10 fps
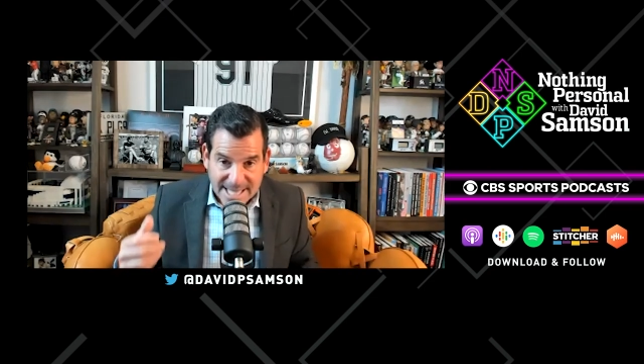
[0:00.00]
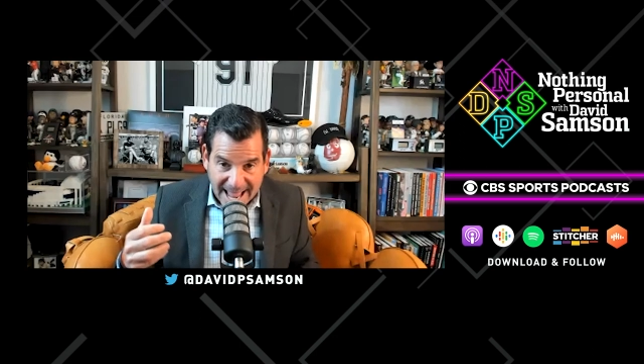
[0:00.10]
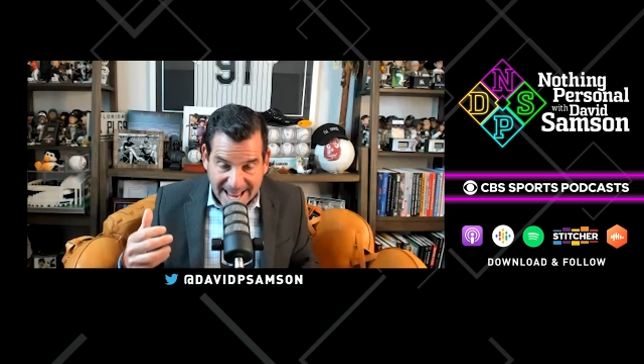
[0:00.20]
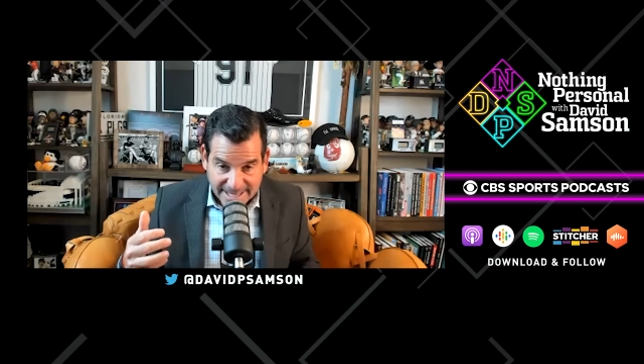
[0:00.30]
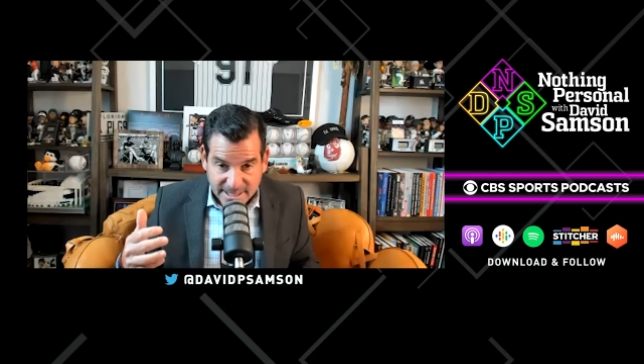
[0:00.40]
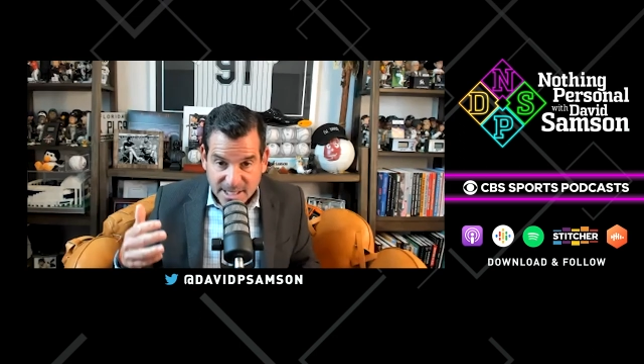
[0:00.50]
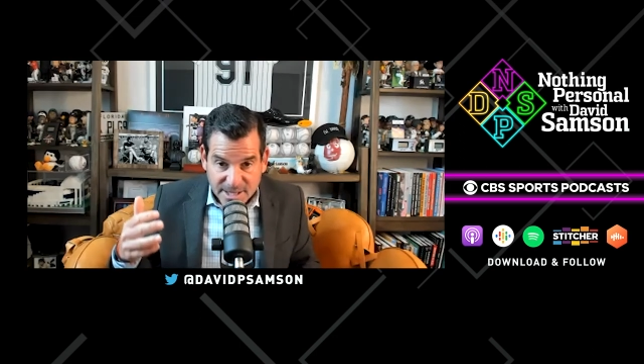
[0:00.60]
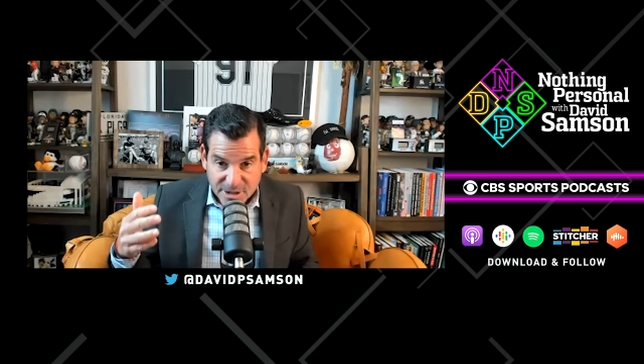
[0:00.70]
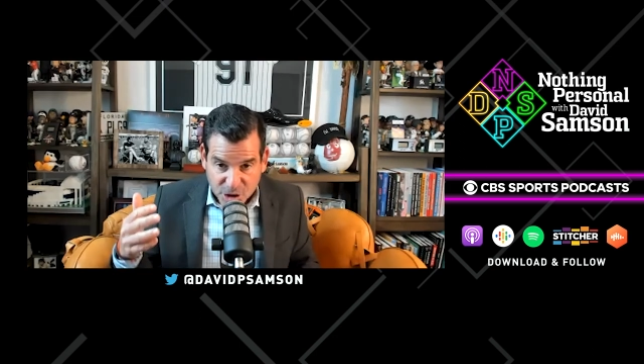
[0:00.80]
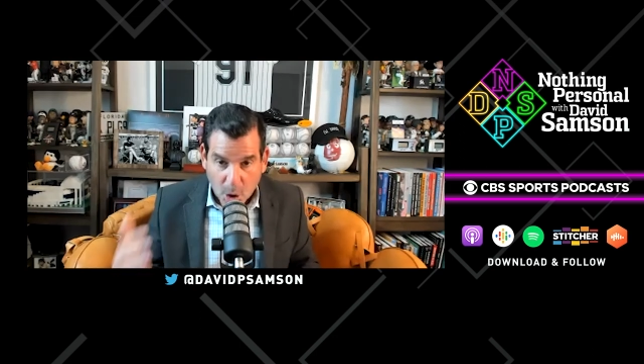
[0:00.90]
and
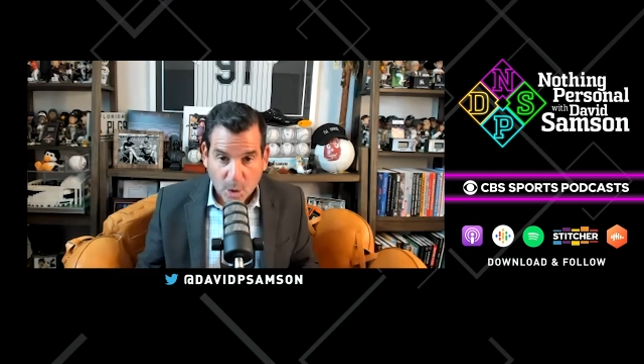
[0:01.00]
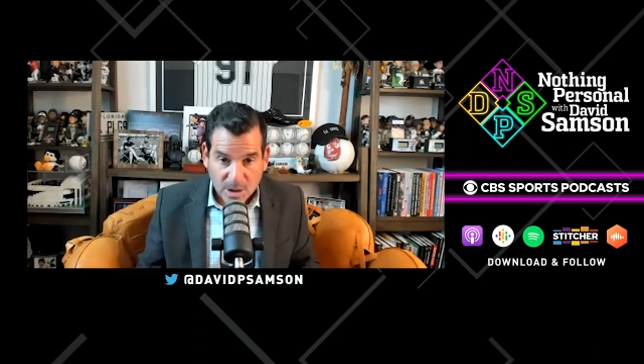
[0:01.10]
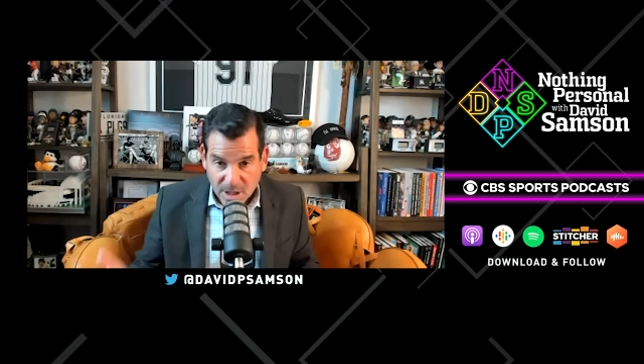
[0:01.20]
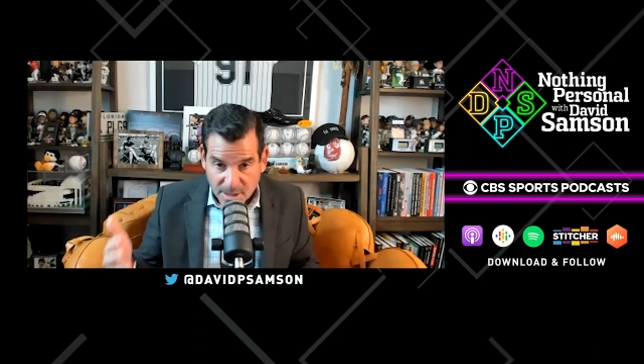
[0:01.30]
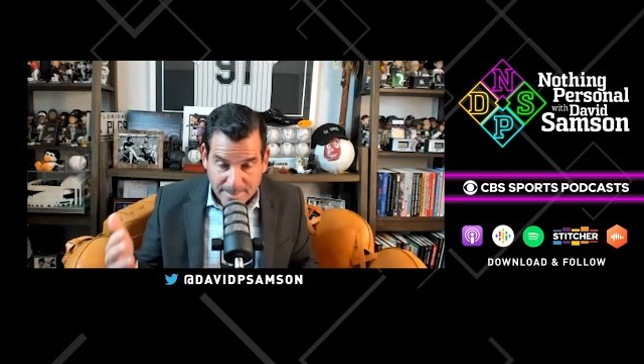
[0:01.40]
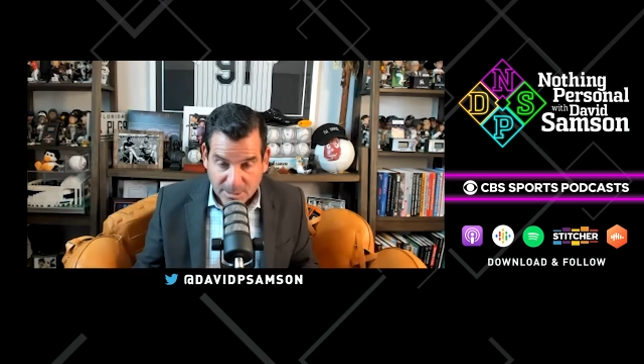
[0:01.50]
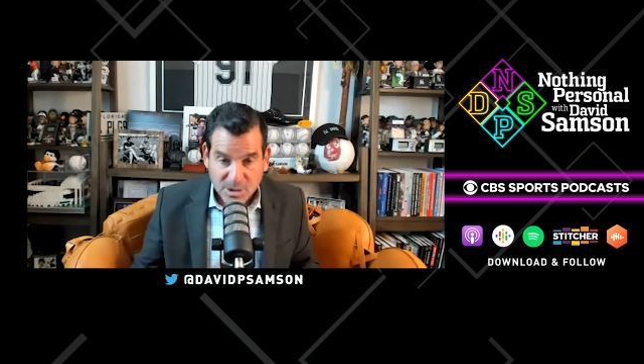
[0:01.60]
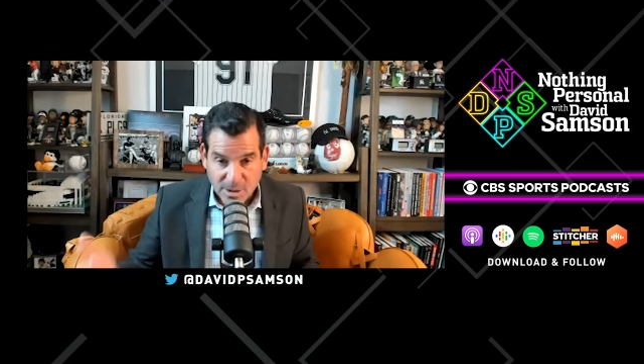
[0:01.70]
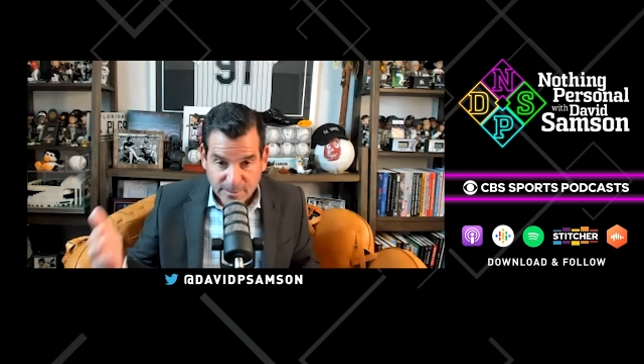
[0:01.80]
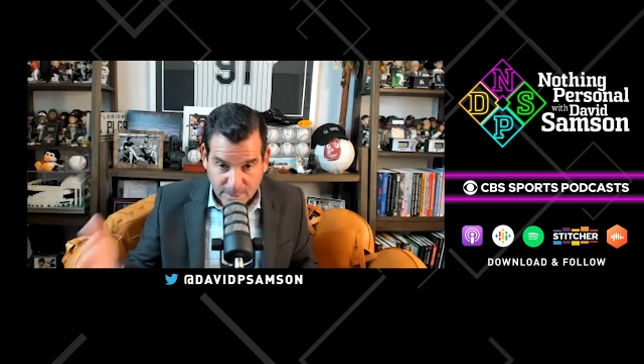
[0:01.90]
the total amount
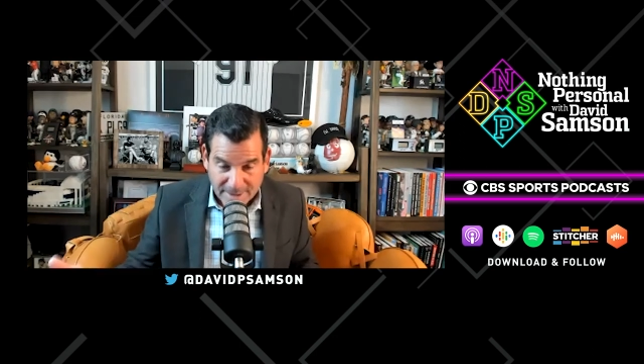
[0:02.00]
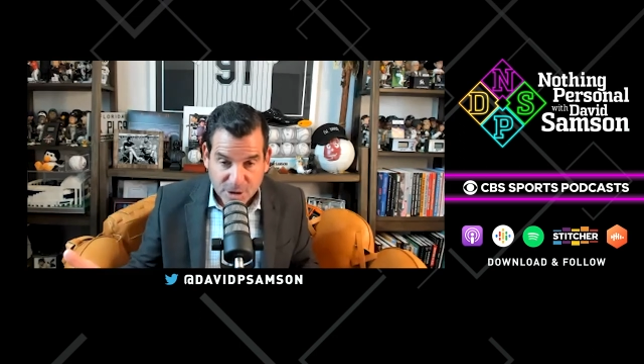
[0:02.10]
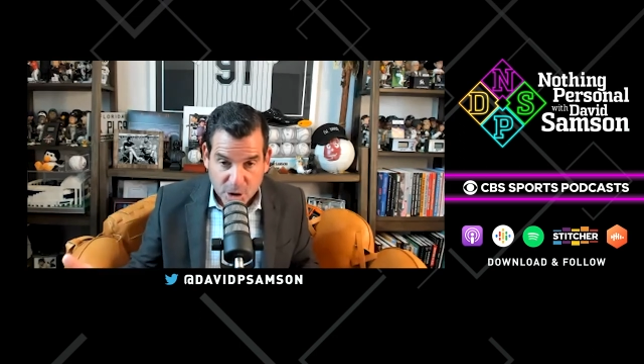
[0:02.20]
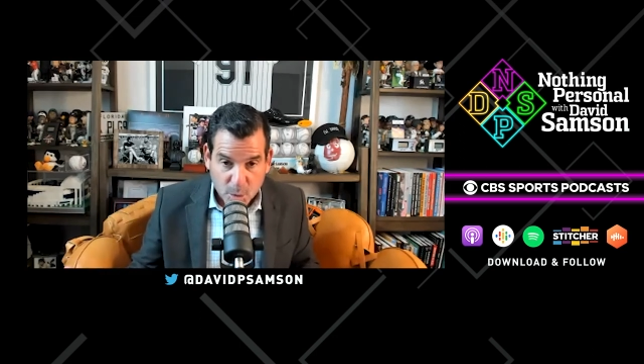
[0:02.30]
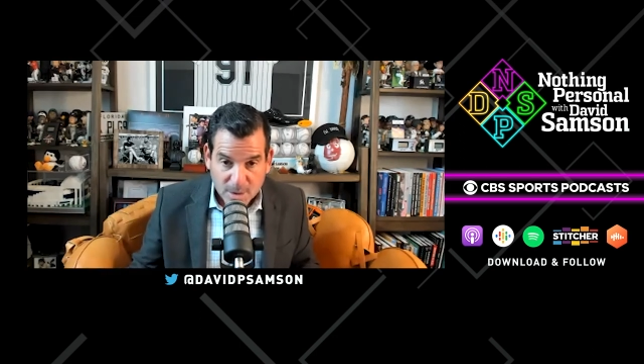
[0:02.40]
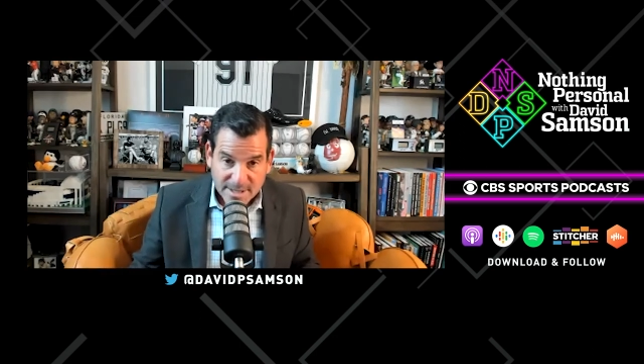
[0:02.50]
of revenue